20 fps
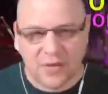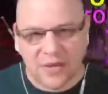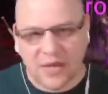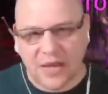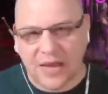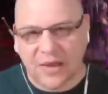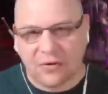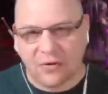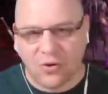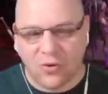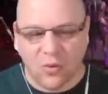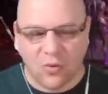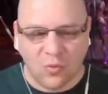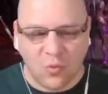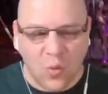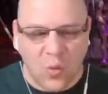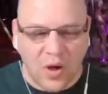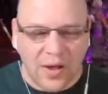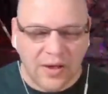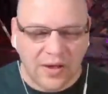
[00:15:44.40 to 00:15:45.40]
I don't know
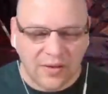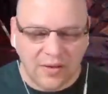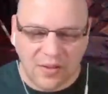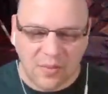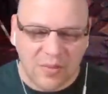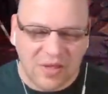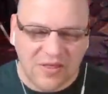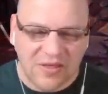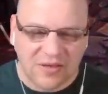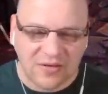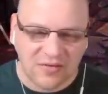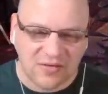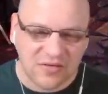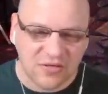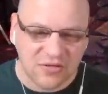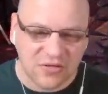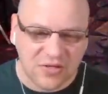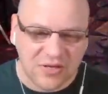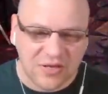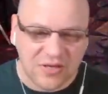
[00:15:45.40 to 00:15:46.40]
why they made that
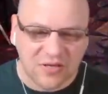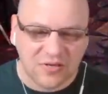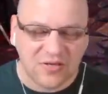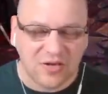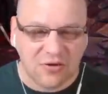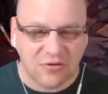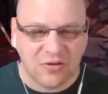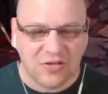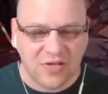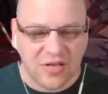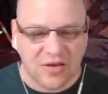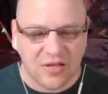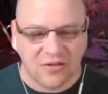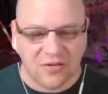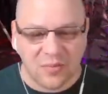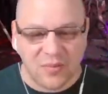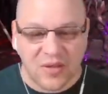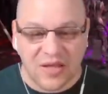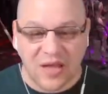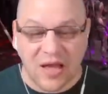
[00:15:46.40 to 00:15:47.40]
decision. It is irritating
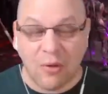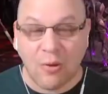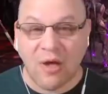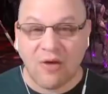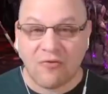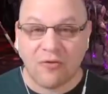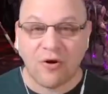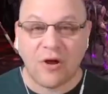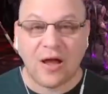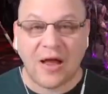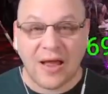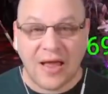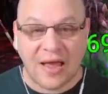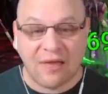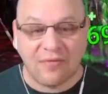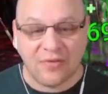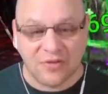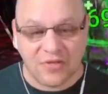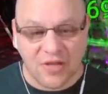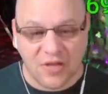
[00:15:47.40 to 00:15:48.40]
to me. However, I
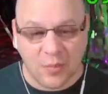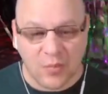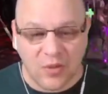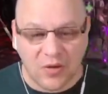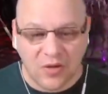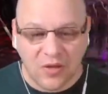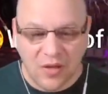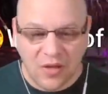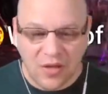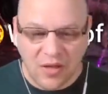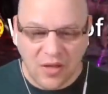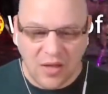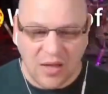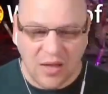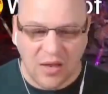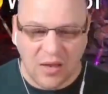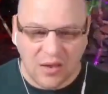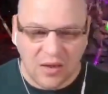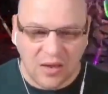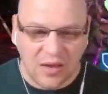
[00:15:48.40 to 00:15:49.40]
have the champion
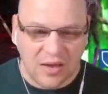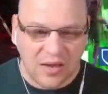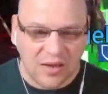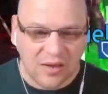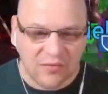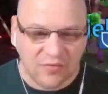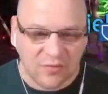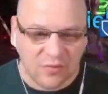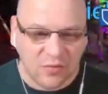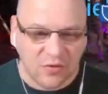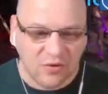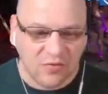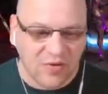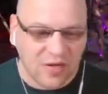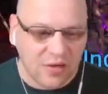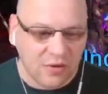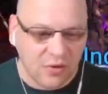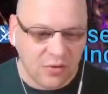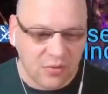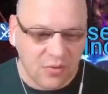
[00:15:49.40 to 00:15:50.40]
and I have some good
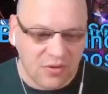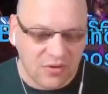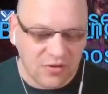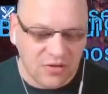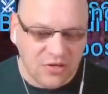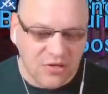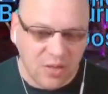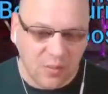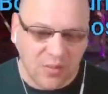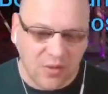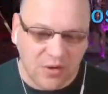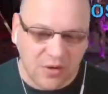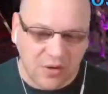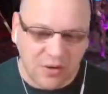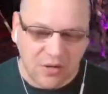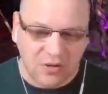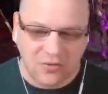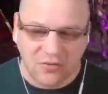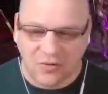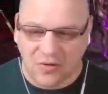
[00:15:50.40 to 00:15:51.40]
value in the champion and
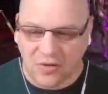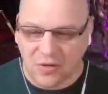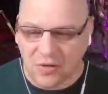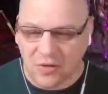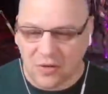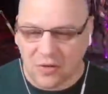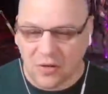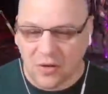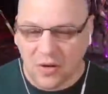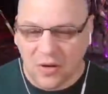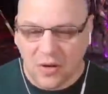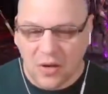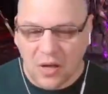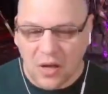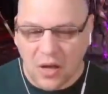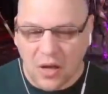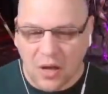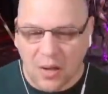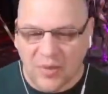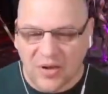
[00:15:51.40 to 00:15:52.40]
I use it here.
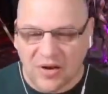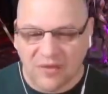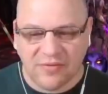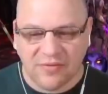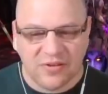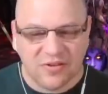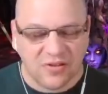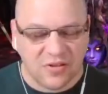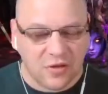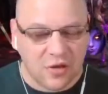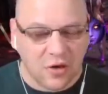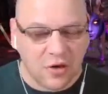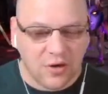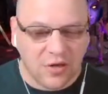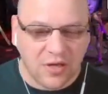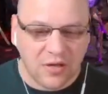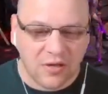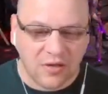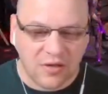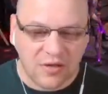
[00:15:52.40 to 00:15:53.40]
And obviously,
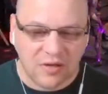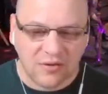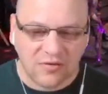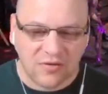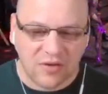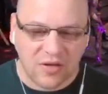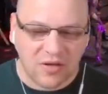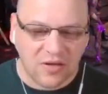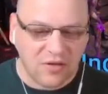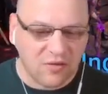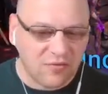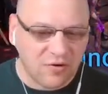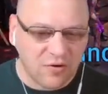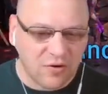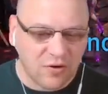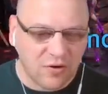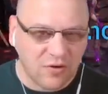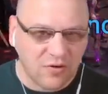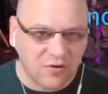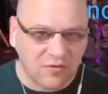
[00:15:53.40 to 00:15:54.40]
Cardiel is a
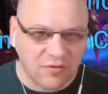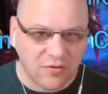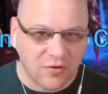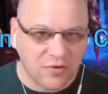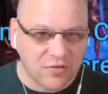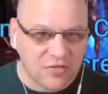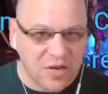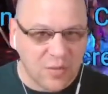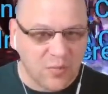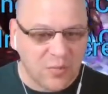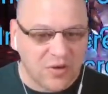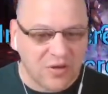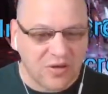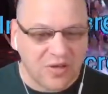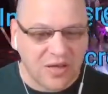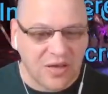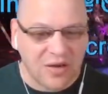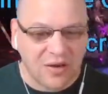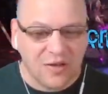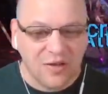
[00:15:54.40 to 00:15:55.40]
very difficult champion to
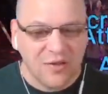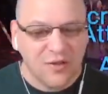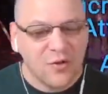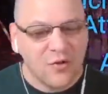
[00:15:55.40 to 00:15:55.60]
get.